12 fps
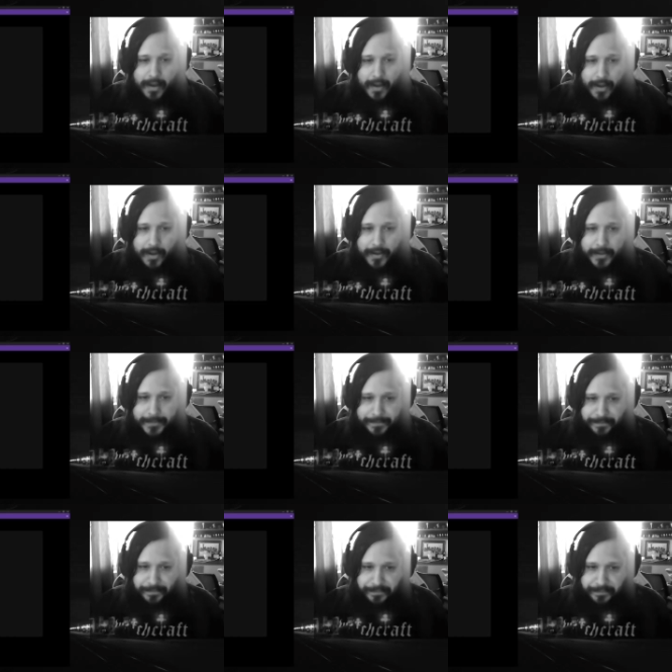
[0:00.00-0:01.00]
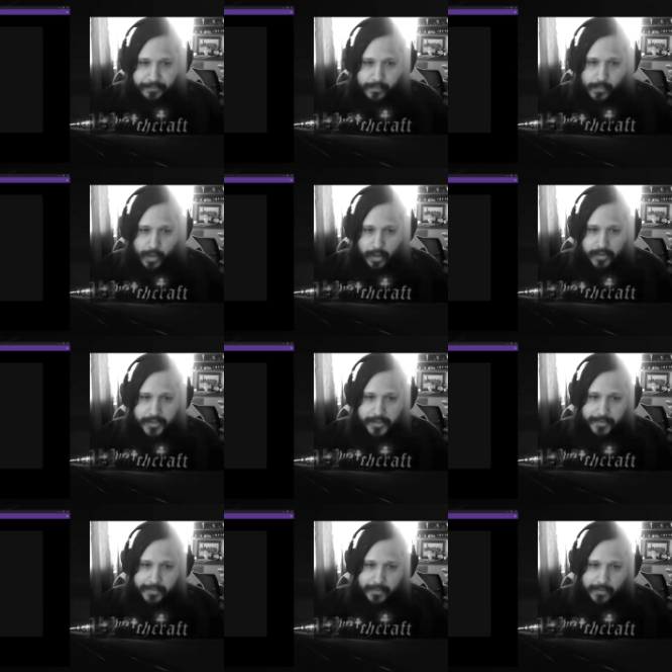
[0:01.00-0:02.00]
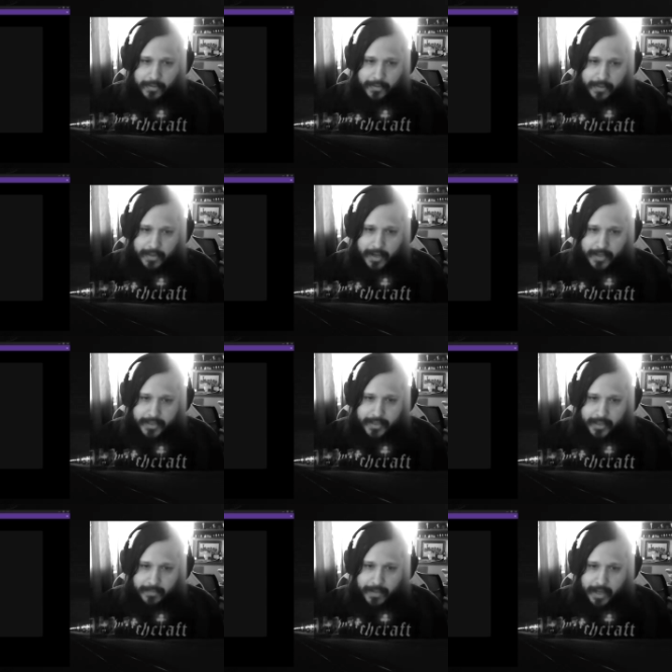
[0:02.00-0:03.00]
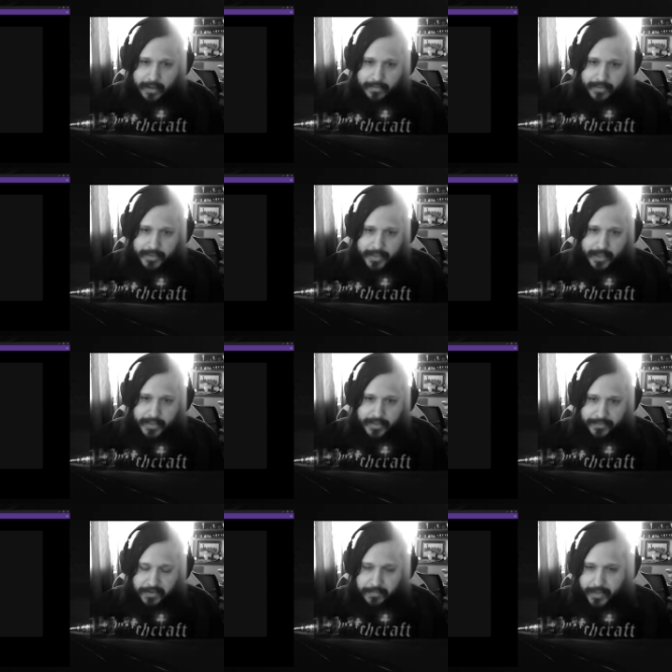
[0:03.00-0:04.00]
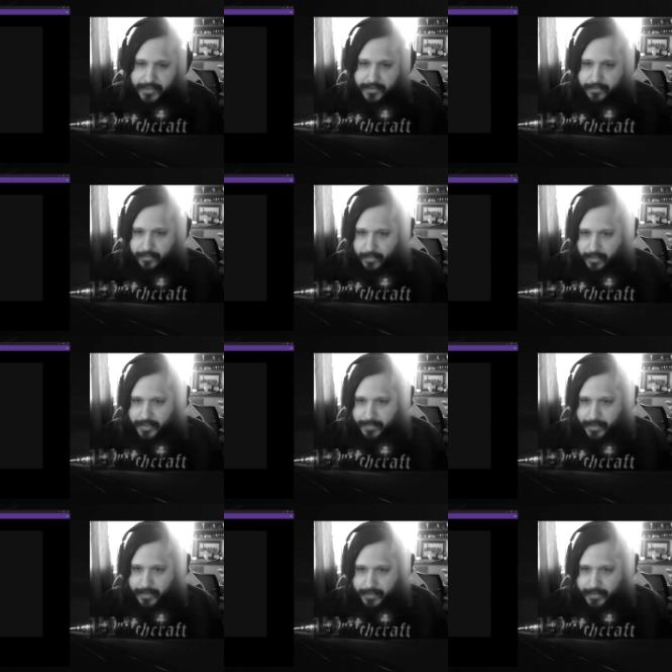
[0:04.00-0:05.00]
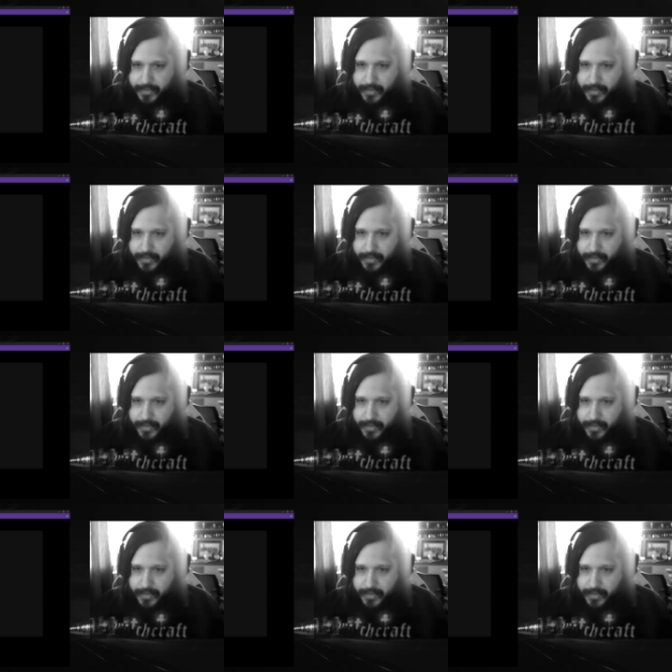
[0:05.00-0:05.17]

Um, do important thoughts slip out of the sides of your mental workspace?